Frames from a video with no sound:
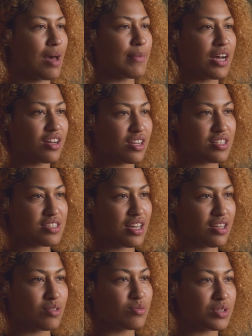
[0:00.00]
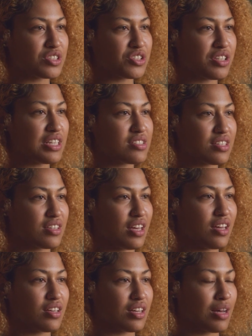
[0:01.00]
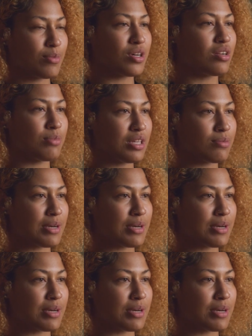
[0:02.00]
I'm not going to tell you what you need to think. I'm going to be the